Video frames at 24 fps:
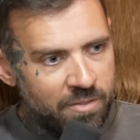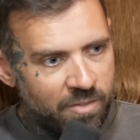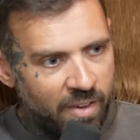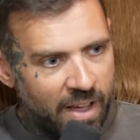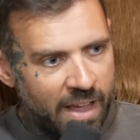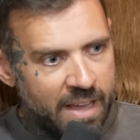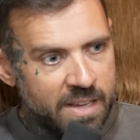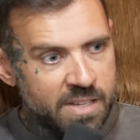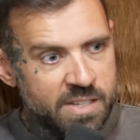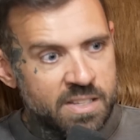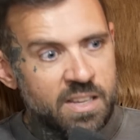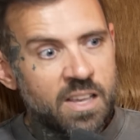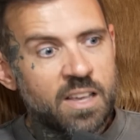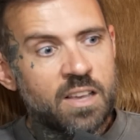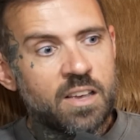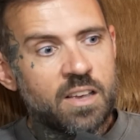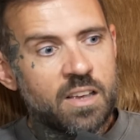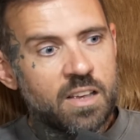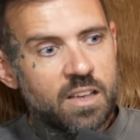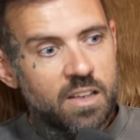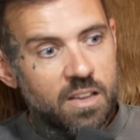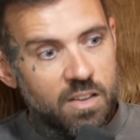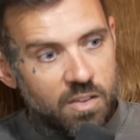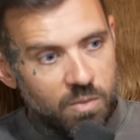advice,
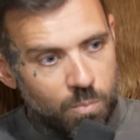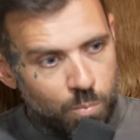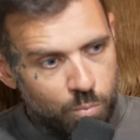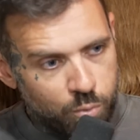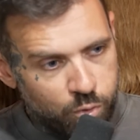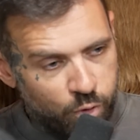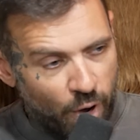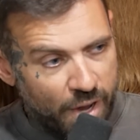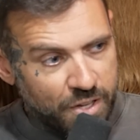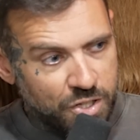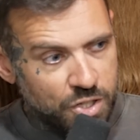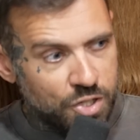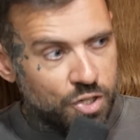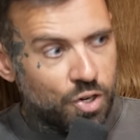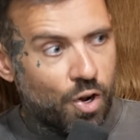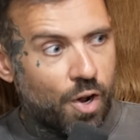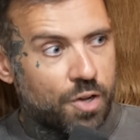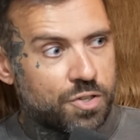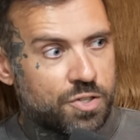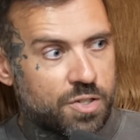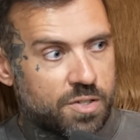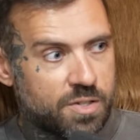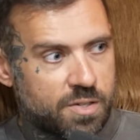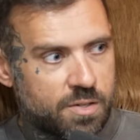press
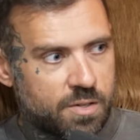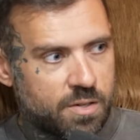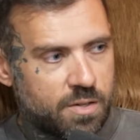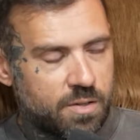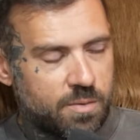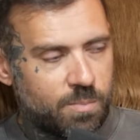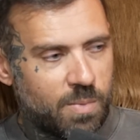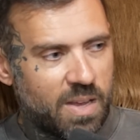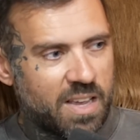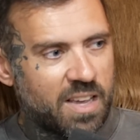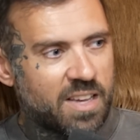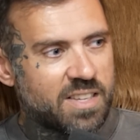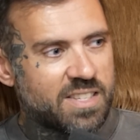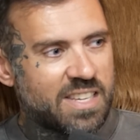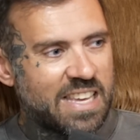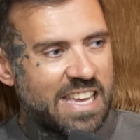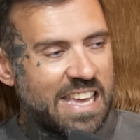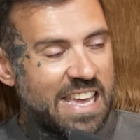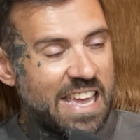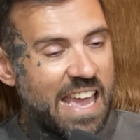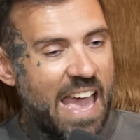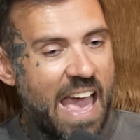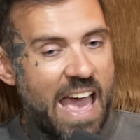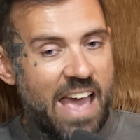charges because
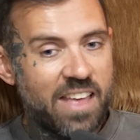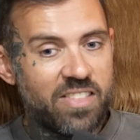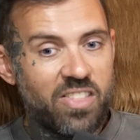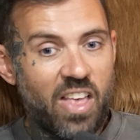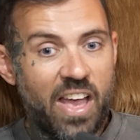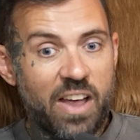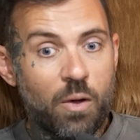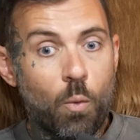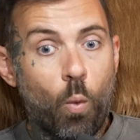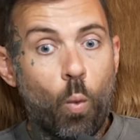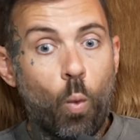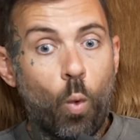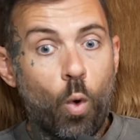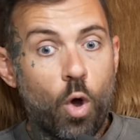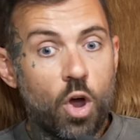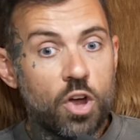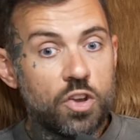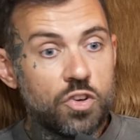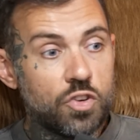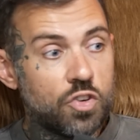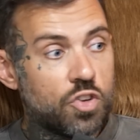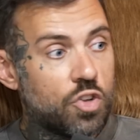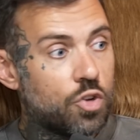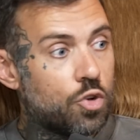he had like
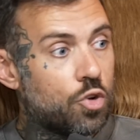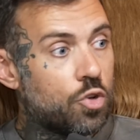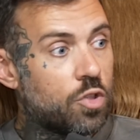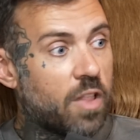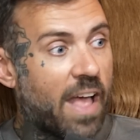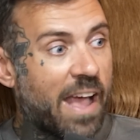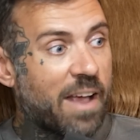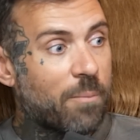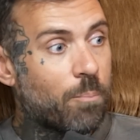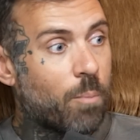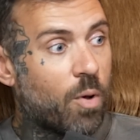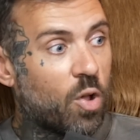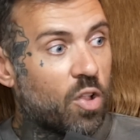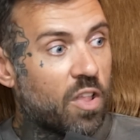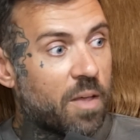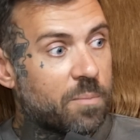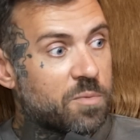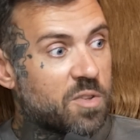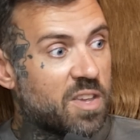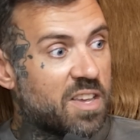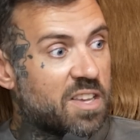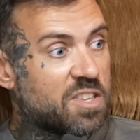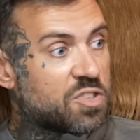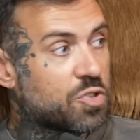one dude like pull
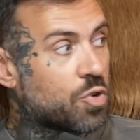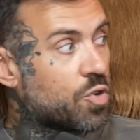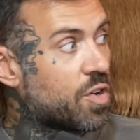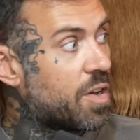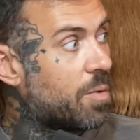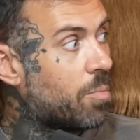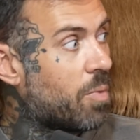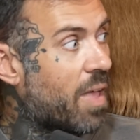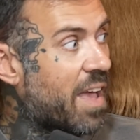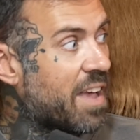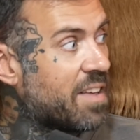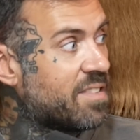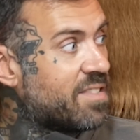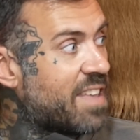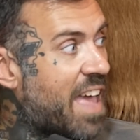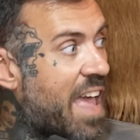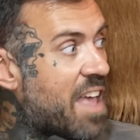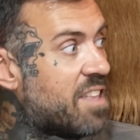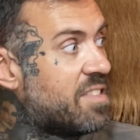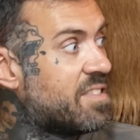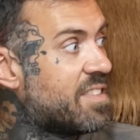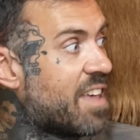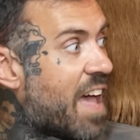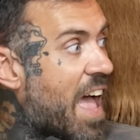up to his crib like
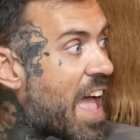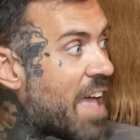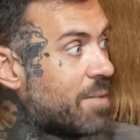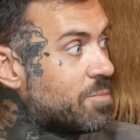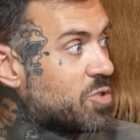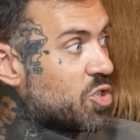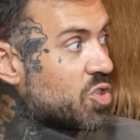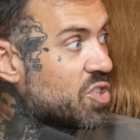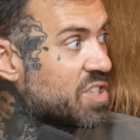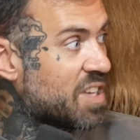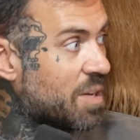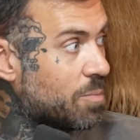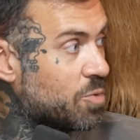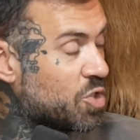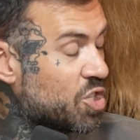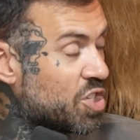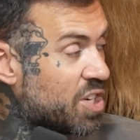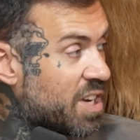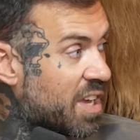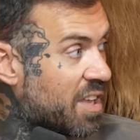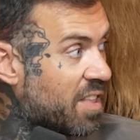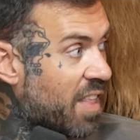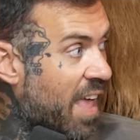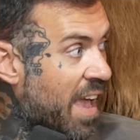10 times or some
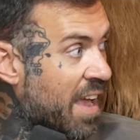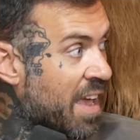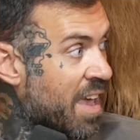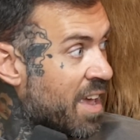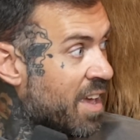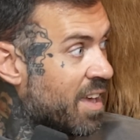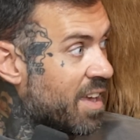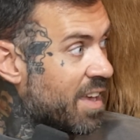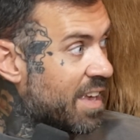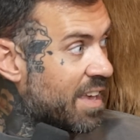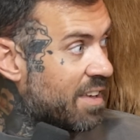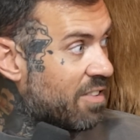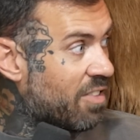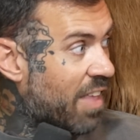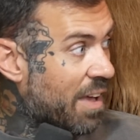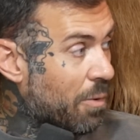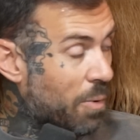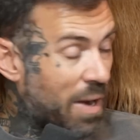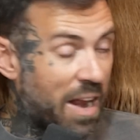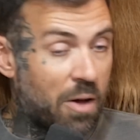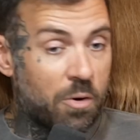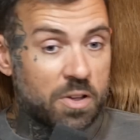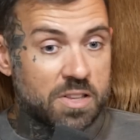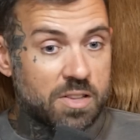shit like like
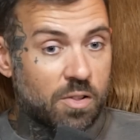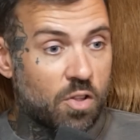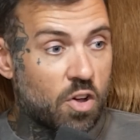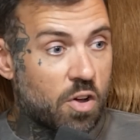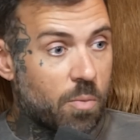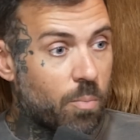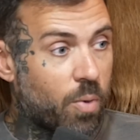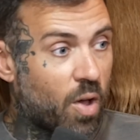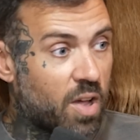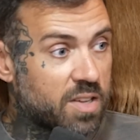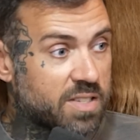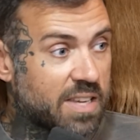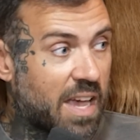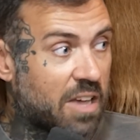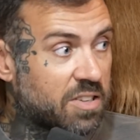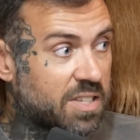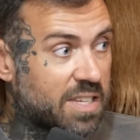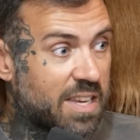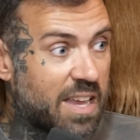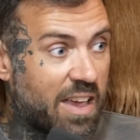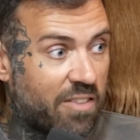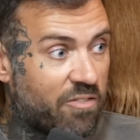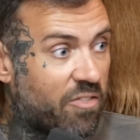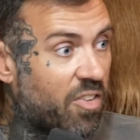when I went to Logan Paul's
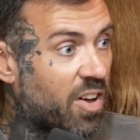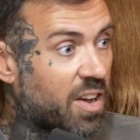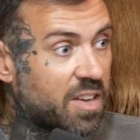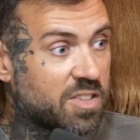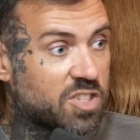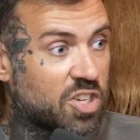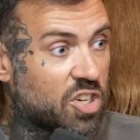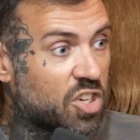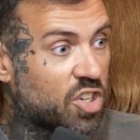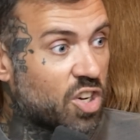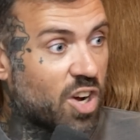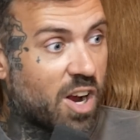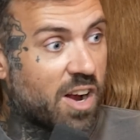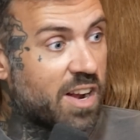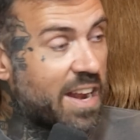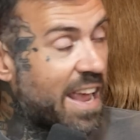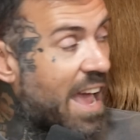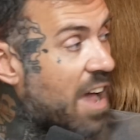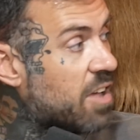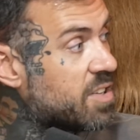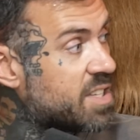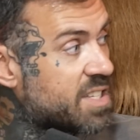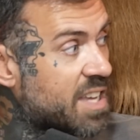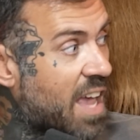house he had fucking
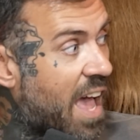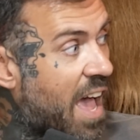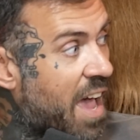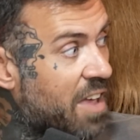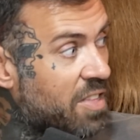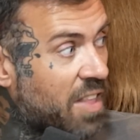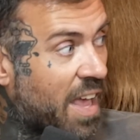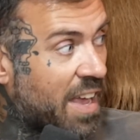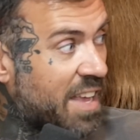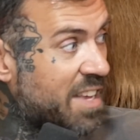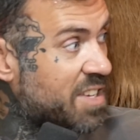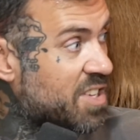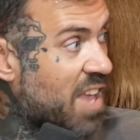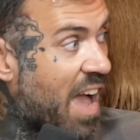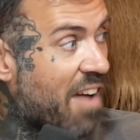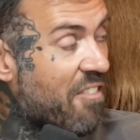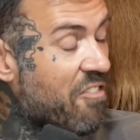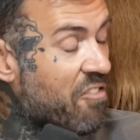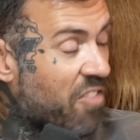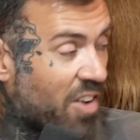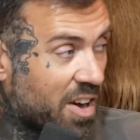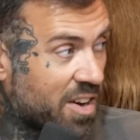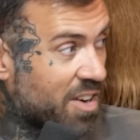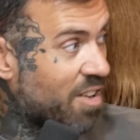security outside like he's
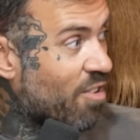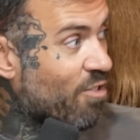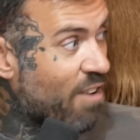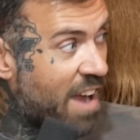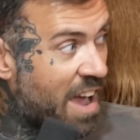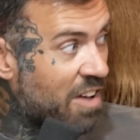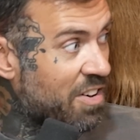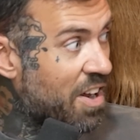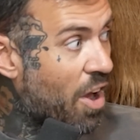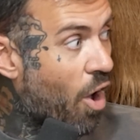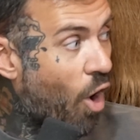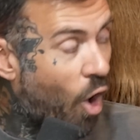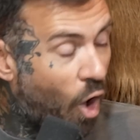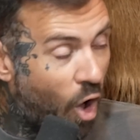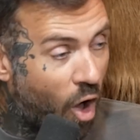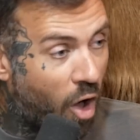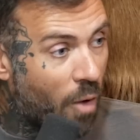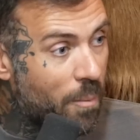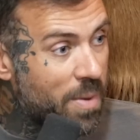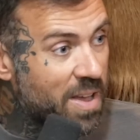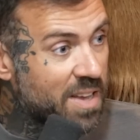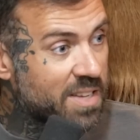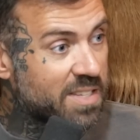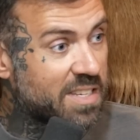not fucking around at
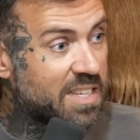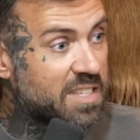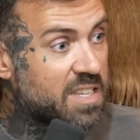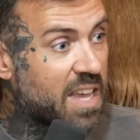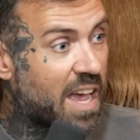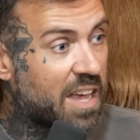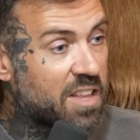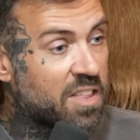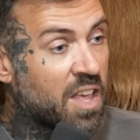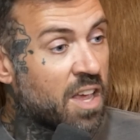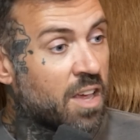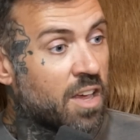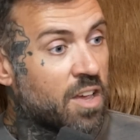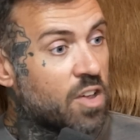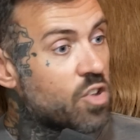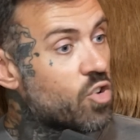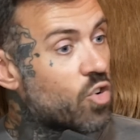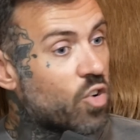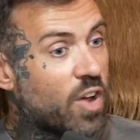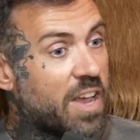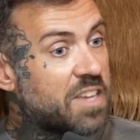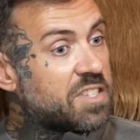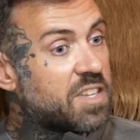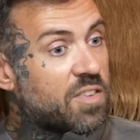all because he's had
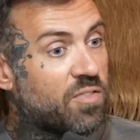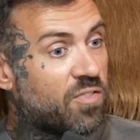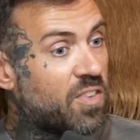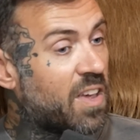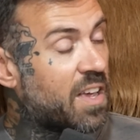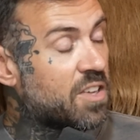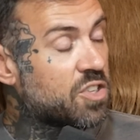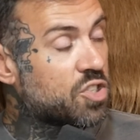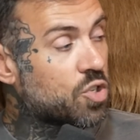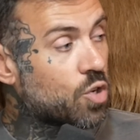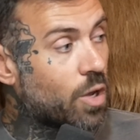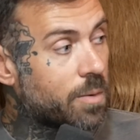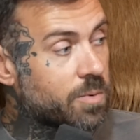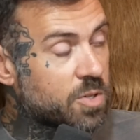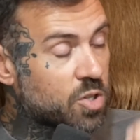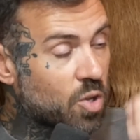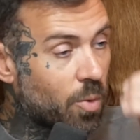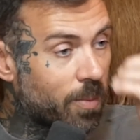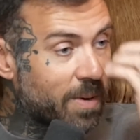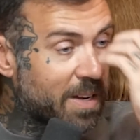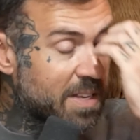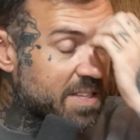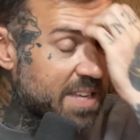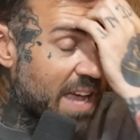crazy fans show up
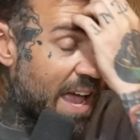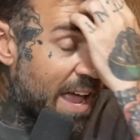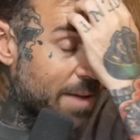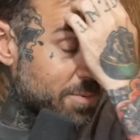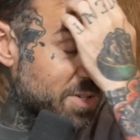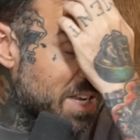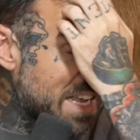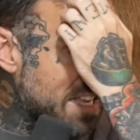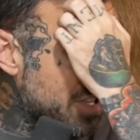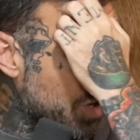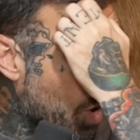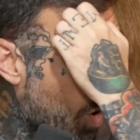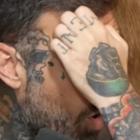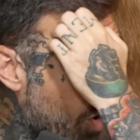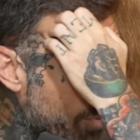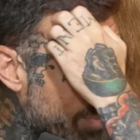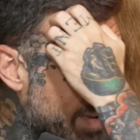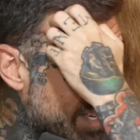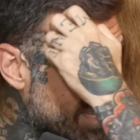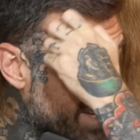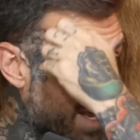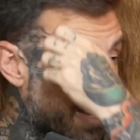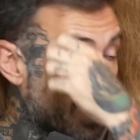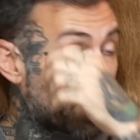so many times he
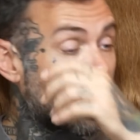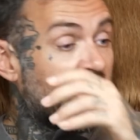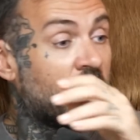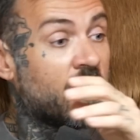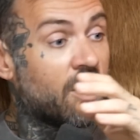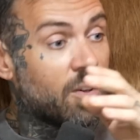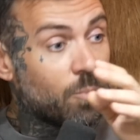told me he's like